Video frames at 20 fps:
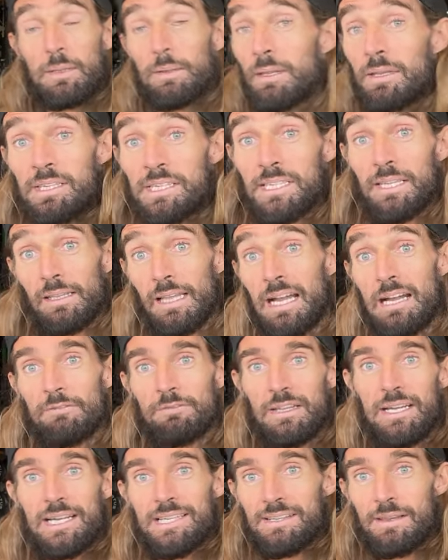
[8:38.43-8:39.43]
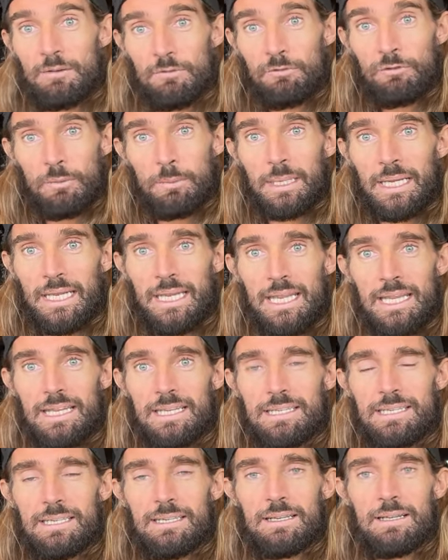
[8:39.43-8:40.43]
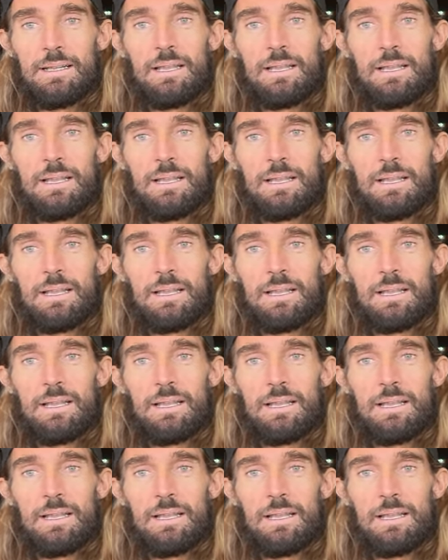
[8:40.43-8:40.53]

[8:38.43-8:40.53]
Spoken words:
they still have that from a kid,